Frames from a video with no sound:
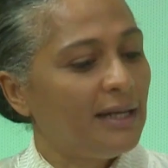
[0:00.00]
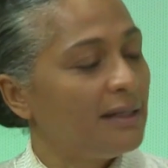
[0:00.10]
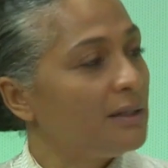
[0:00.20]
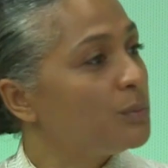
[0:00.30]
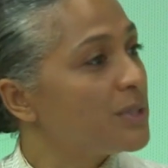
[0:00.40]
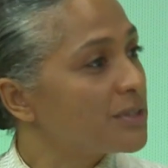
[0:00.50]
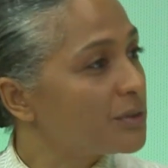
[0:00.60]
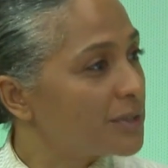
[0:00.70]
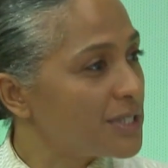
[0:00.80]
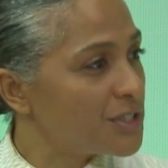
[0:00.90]
And it wasn't
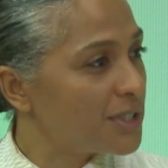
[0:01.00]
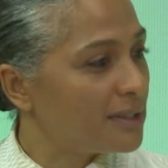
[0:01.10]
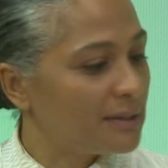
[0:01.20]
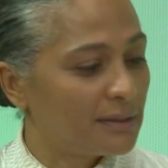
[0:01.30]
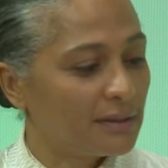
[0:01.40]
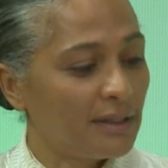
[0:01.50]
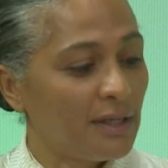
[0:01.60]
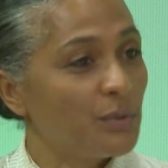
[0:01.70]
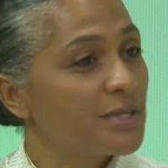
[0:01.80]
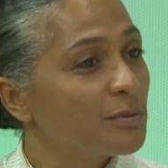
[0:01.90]
Christian.
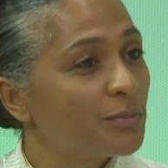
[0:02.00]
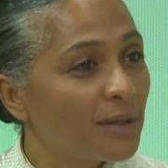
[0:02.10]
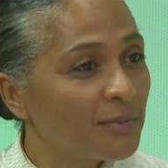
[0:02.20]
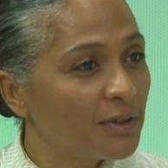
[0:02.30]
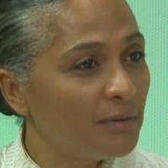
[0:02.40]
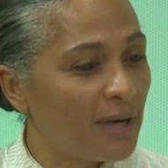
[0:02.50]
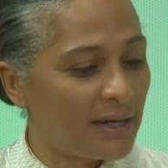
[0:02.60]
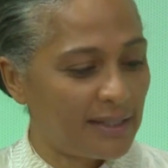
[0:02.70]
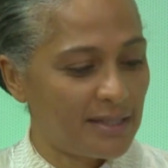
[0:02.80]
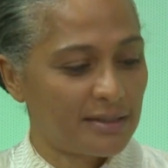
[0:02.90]
It wasn't Brahma
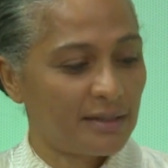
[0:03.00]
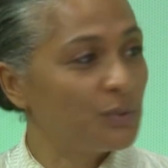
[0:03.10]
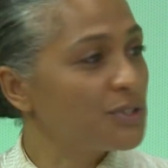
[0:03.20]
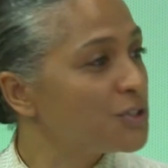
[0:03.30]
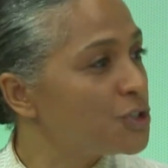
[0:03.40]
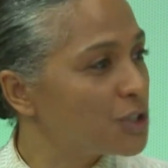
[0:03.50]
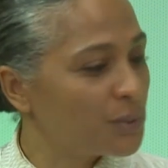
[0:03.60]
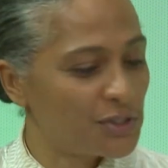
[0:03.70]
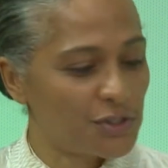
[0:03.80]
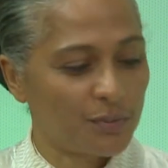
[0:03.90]
Kumaris, it wasn't
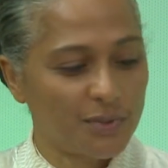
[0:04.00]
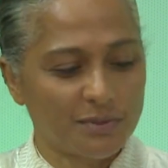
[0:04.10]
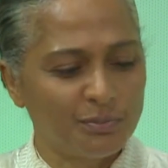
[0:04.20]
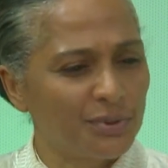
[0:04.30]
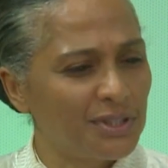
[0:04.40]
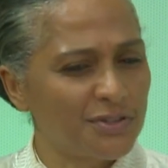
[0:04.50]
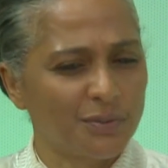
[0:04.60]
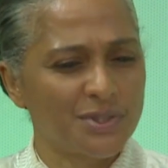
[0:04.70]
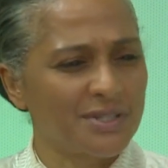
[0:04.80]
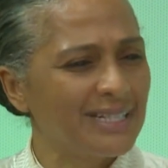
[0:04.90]
Jewish, it wasn't Buddhist,
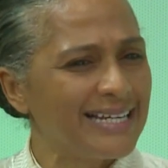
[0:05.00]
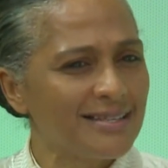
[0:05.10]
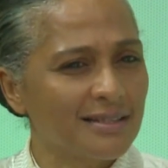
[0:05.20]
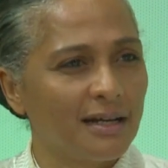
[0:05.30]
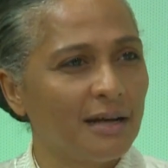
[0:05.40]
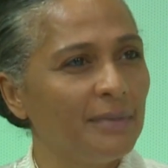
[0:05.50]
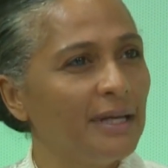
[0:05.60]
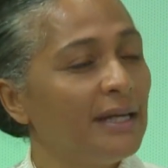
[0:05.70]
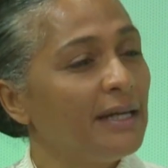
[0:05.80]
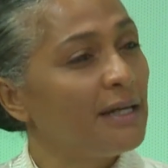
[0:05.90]
it wasn't Islam.
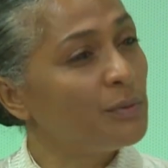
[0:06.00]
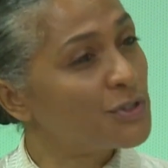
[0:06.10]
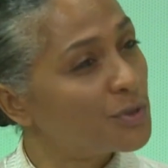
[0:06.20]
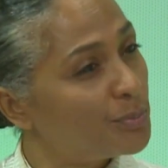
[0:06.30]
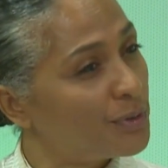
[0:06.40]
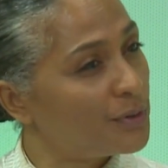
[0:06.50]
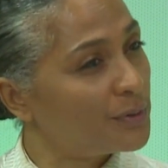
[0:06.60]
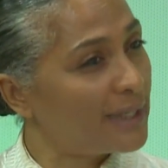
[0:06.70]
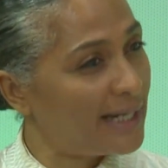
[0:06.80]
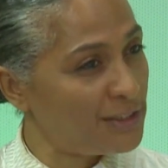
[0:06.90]
It was a
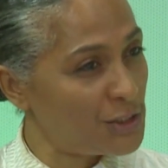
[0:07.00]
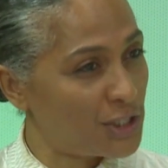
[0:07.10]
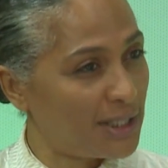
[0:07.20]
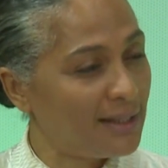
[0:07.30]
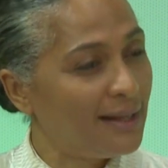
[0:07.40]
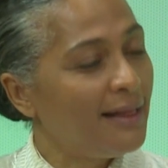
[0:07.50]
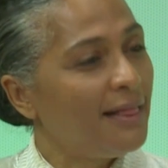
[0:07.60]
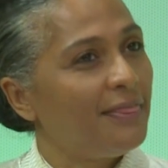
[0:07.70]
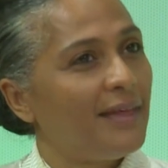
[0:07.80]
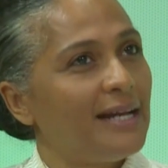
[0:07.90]
pure energy
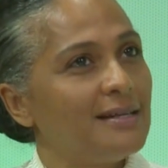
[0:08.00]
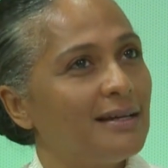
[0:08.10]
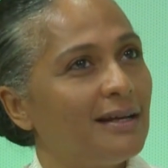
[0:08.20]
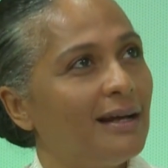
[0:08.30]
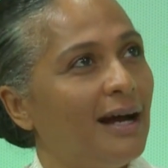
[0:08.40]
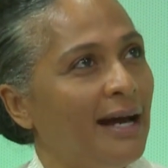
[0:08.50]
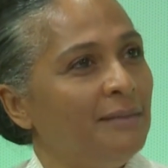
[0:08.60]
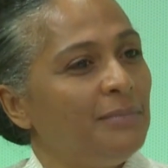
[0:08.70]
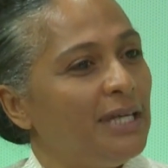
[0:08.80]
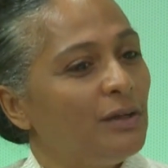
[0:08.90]
that
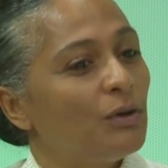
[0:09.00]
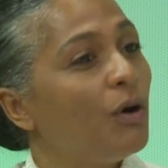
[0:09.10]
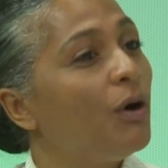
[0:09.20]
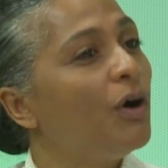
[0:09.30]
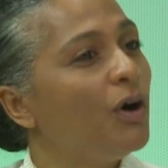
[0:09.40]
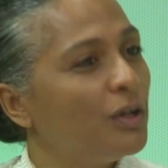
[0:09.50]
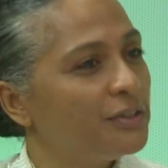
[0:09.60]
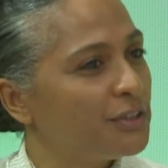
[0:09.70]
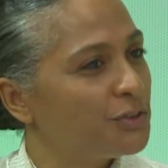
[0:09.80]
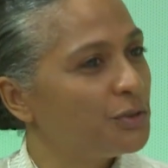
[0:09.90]
I'm being
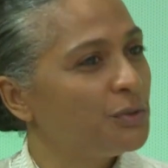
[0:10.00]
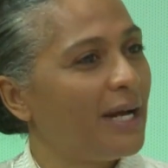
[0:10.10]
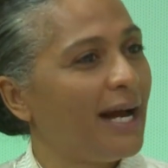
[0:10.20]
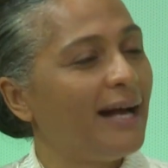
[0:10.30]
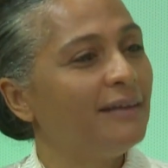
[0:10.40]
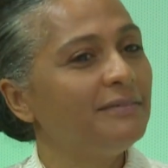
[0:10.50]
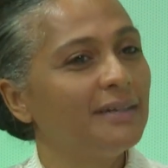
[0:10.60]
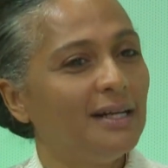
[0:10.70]
called to have